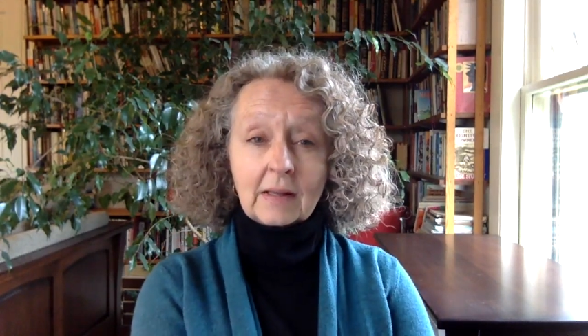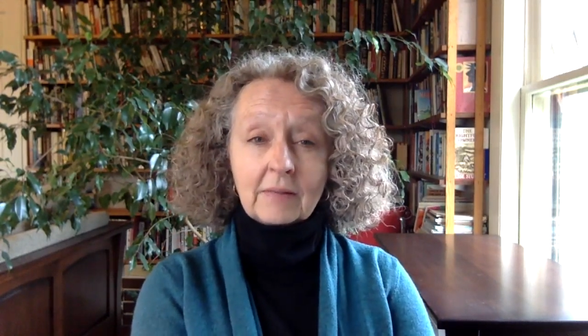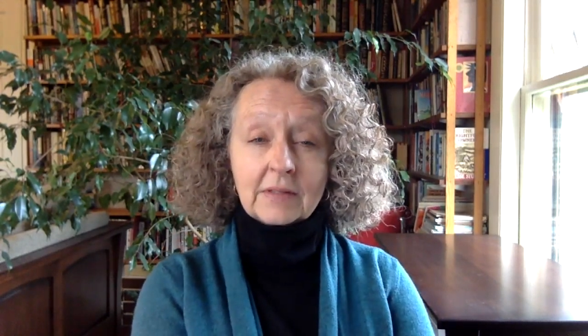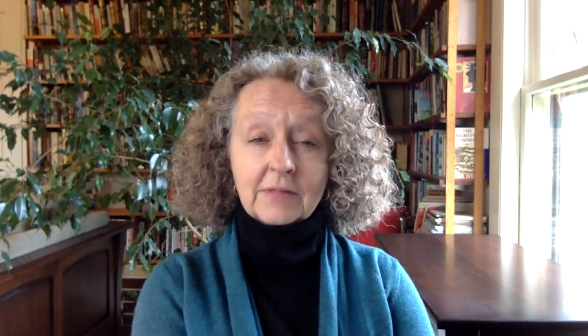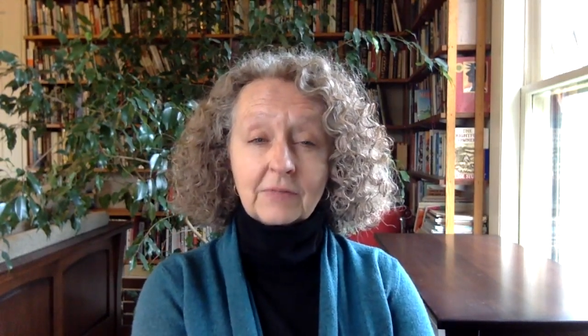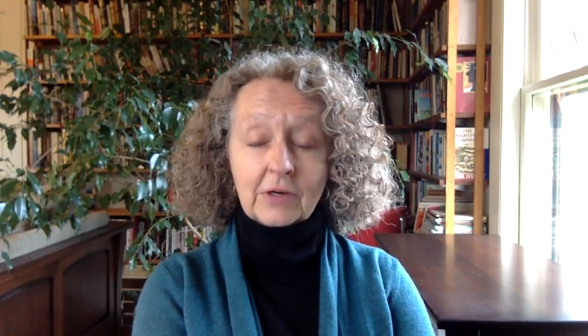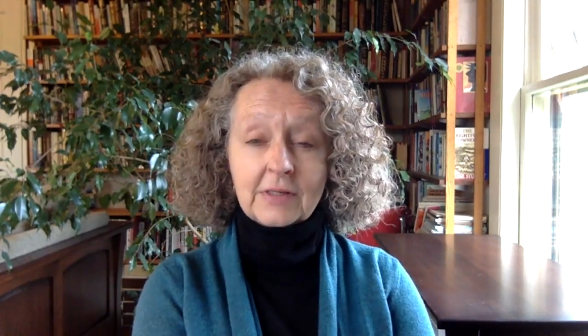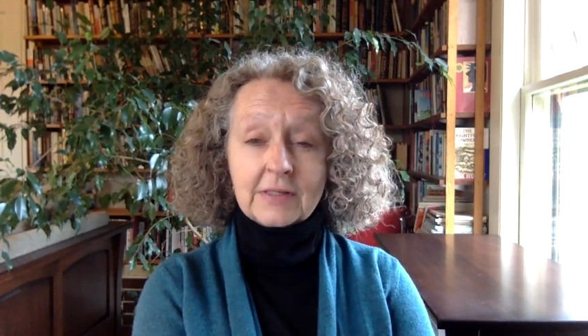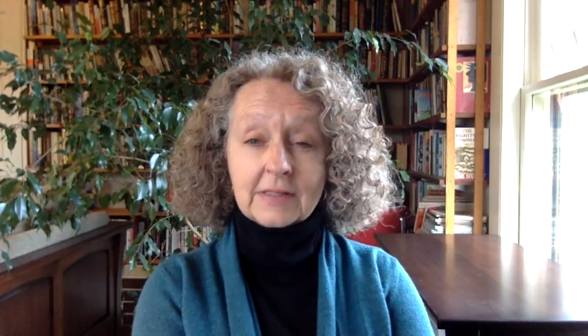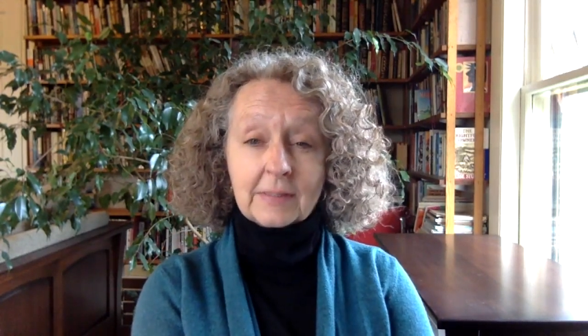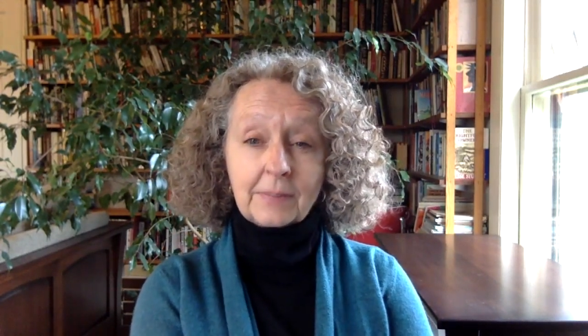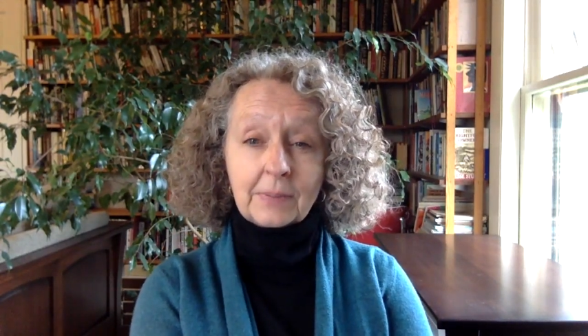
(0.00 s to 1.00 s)
It's very
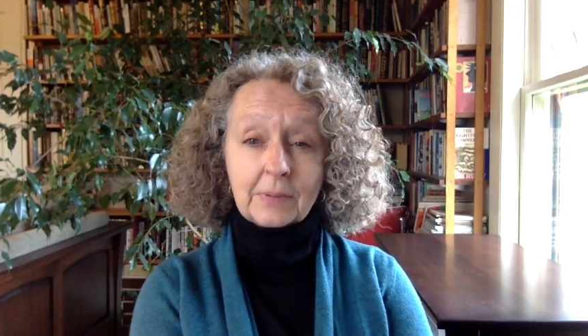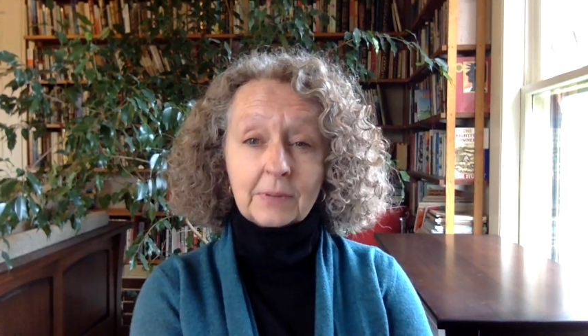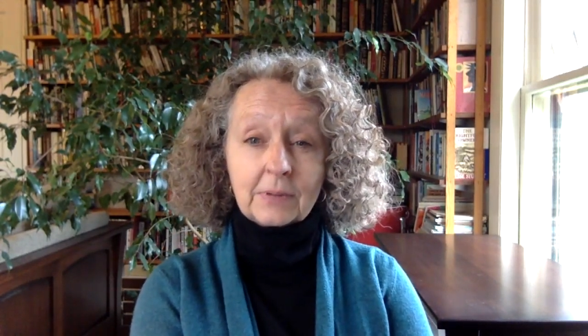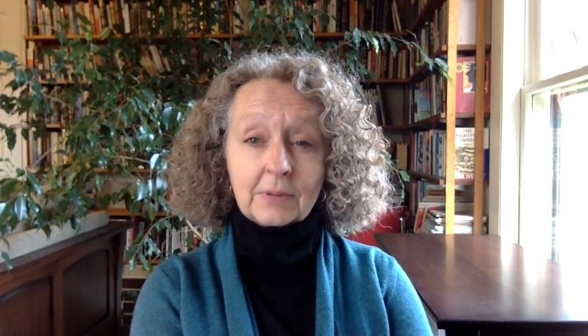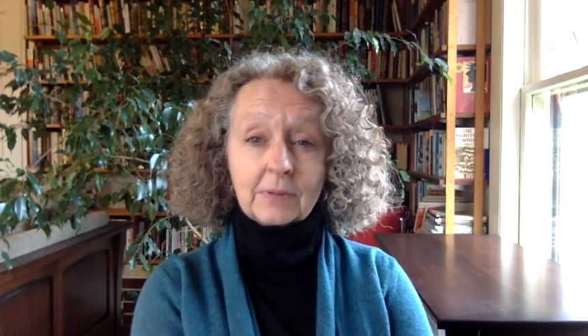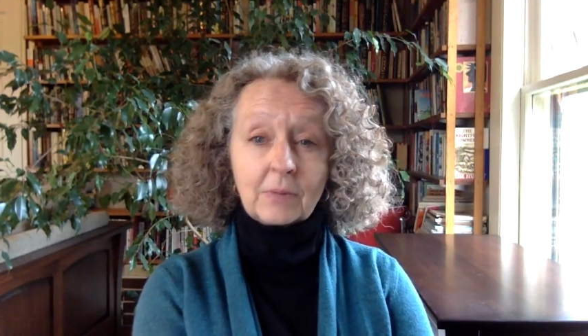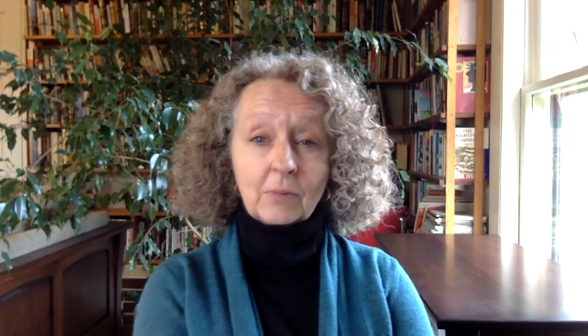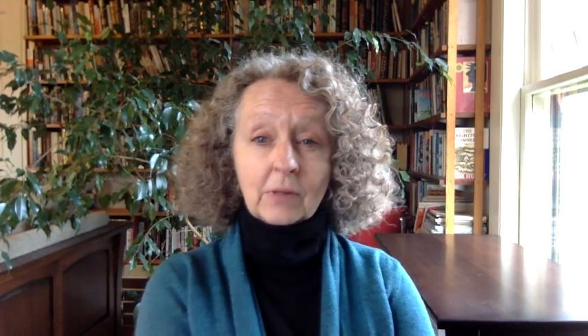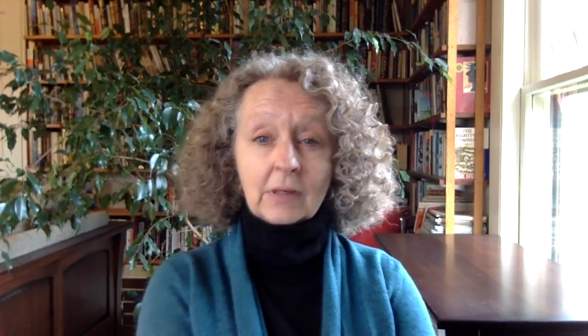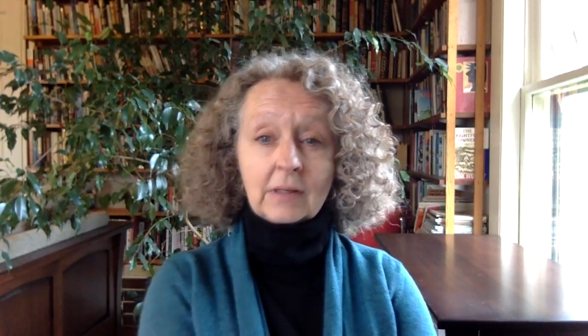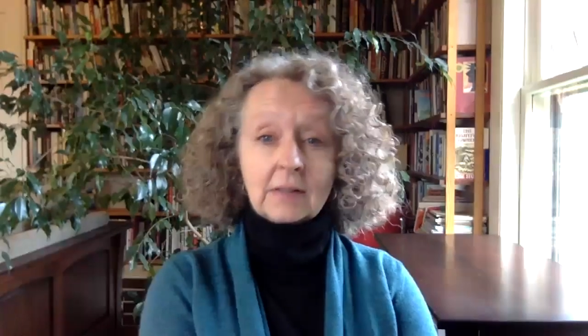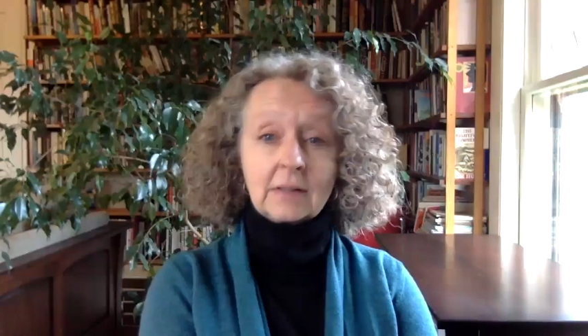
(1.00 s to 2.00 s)
simple, but
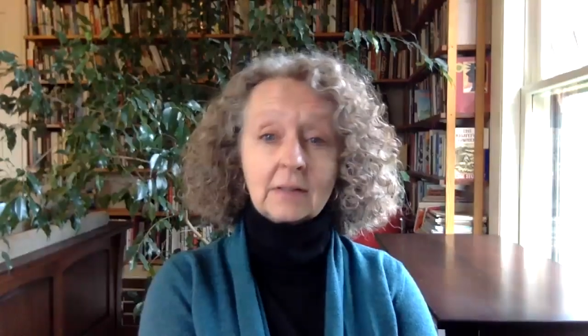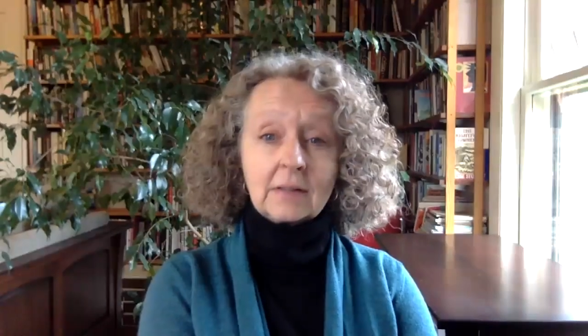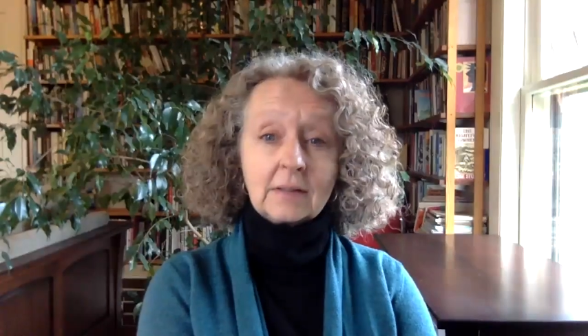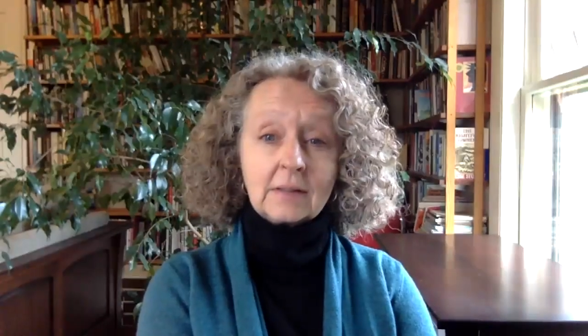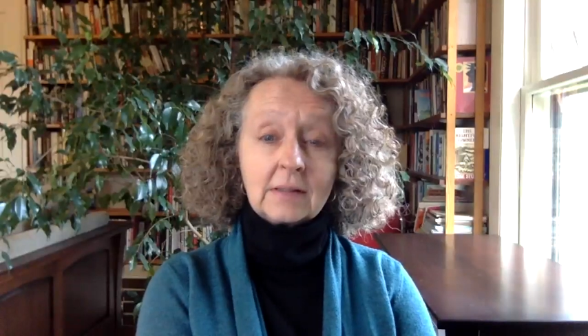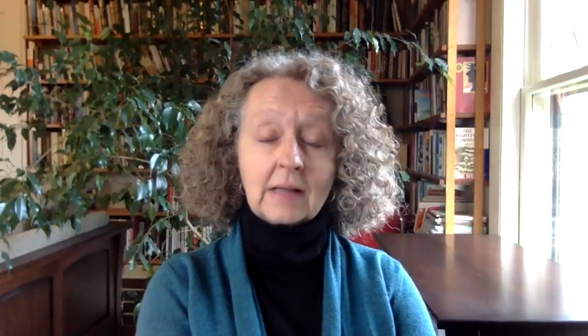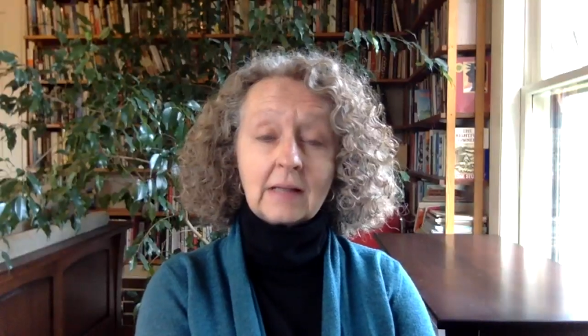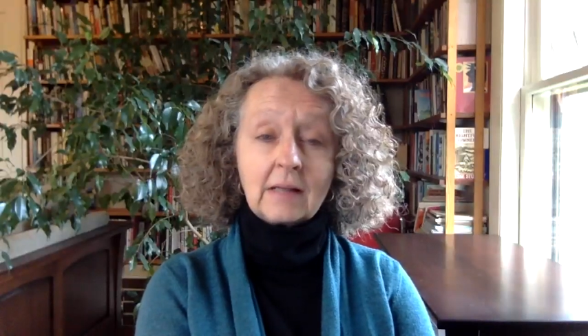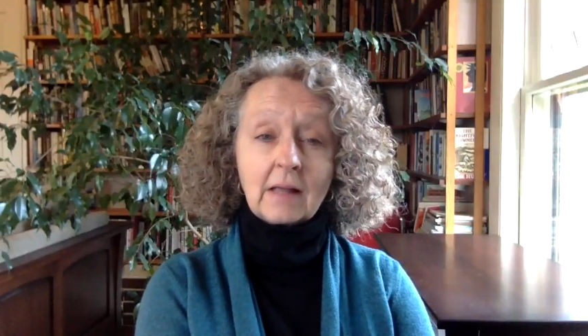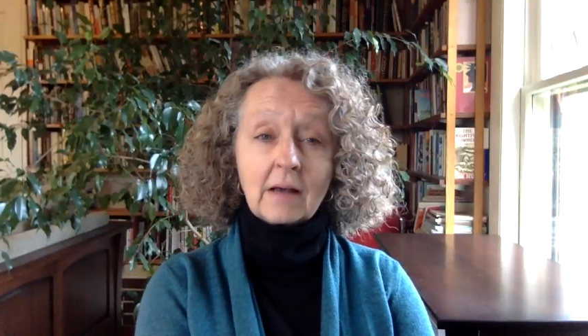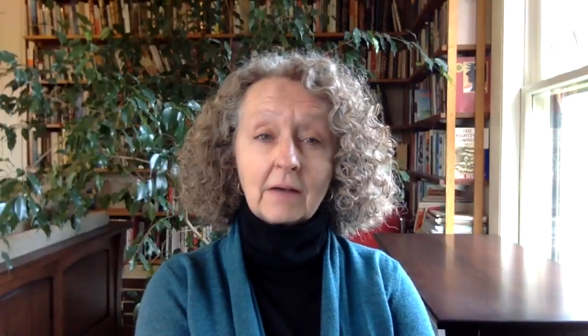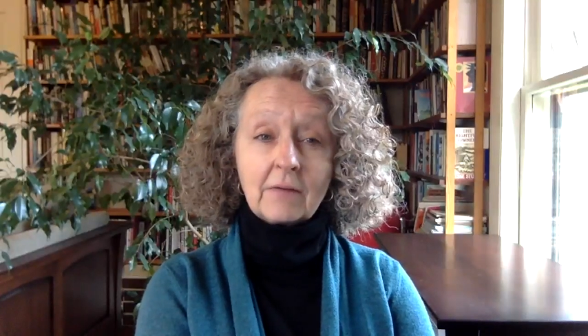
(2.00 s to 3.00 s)
one that I
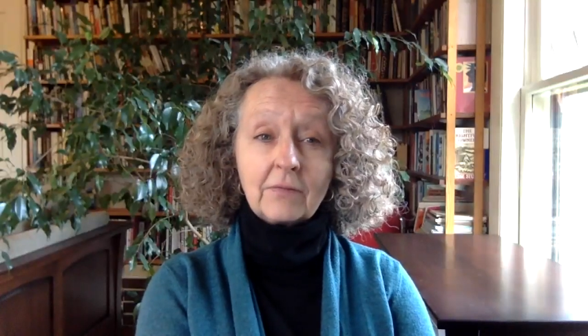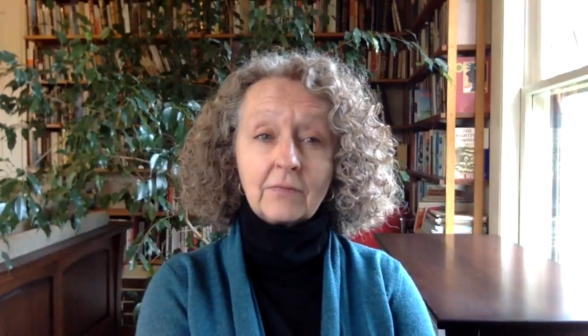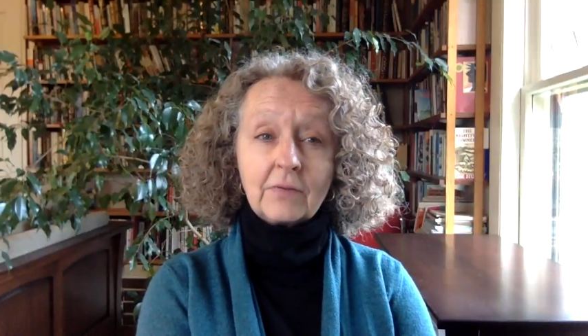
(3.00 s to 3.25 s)
love.